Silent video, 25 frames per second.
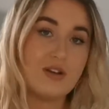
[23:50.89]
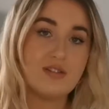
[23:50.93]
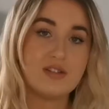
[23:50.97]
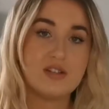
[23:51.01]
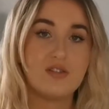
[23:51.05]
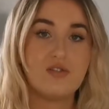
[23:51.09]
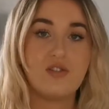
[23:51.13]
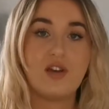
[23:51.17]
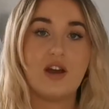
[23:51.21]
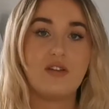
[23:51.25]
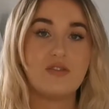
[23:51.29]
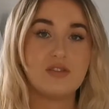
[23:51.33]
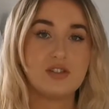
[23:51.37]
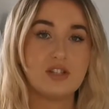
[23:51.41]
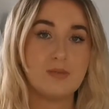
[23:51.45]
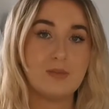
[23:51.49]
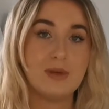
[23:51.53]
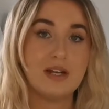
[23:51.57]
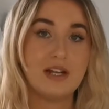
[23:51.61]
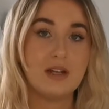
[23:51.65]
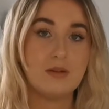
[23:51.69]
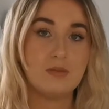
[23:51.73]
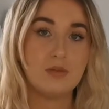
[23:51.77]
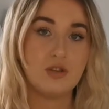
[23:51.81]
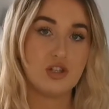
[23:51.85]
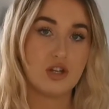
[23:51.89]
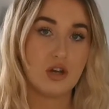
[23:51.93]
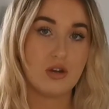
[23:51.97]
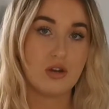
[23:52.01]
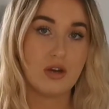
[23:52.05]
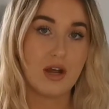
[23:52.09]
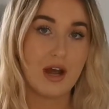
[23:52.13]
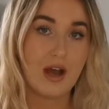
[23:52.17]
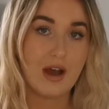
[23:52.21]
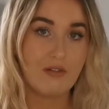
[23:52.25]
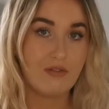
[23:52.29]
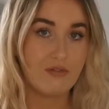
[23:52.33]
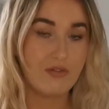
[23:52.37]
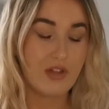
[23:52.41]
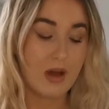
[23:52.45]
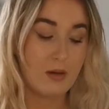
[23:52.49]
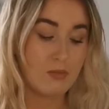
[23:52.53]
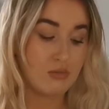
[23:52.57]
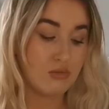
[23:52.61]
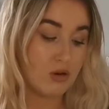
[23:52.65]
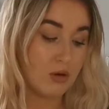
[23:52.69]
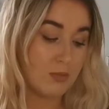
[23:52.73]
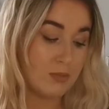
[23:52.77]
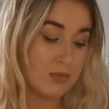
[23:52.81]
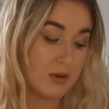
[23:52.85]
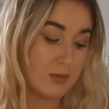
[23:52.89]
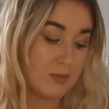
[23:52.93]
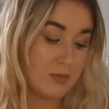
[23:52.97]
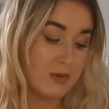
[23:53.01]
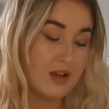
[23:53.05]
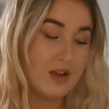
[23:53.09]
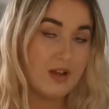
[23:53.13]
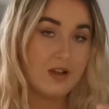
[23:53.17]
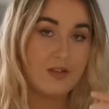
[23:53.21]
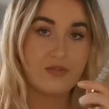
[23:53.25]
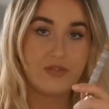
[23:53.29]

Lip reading: whereas if you have a dummy clip you don't have that problem.